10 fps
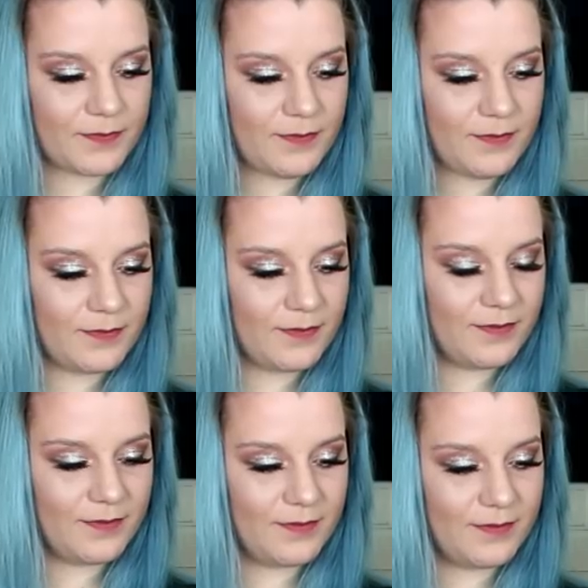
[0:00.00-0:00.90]

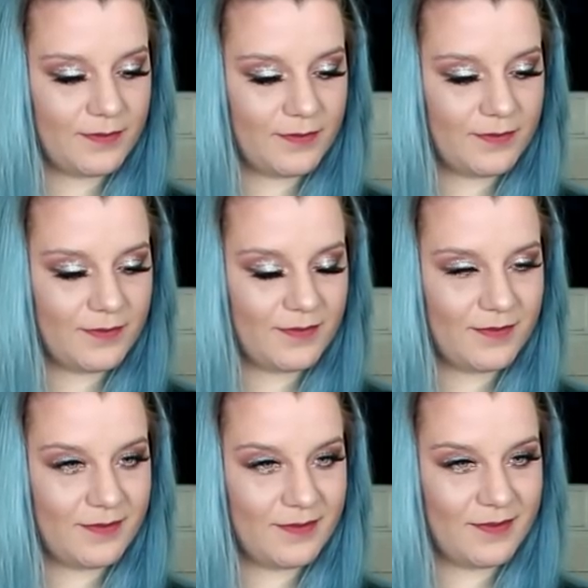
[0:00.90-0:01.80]

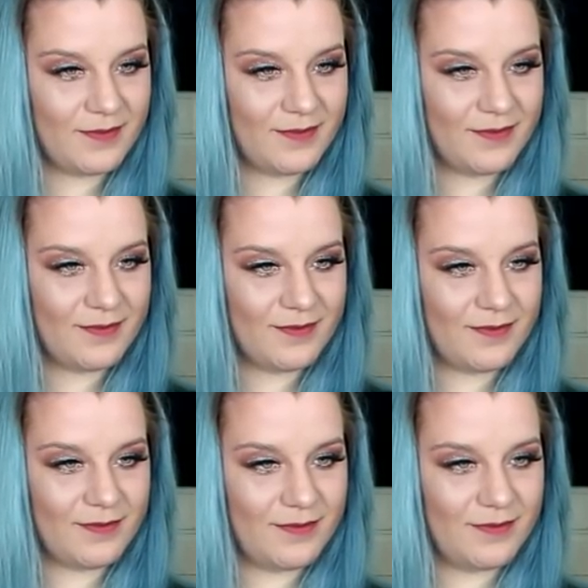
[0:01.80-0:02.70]

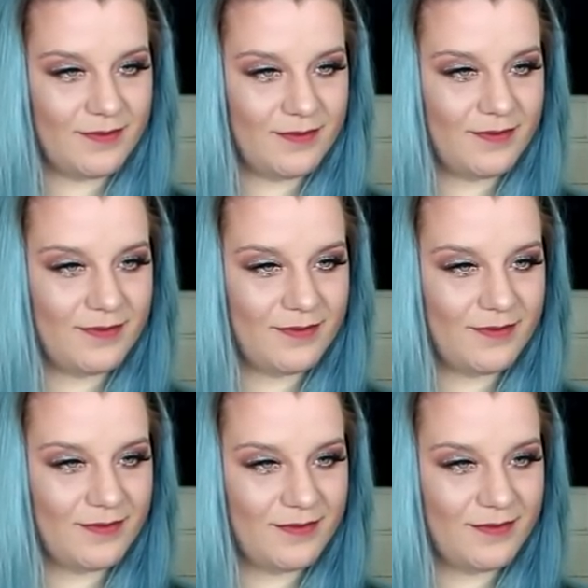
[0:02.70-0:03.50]
No words are spoken by the person on screen.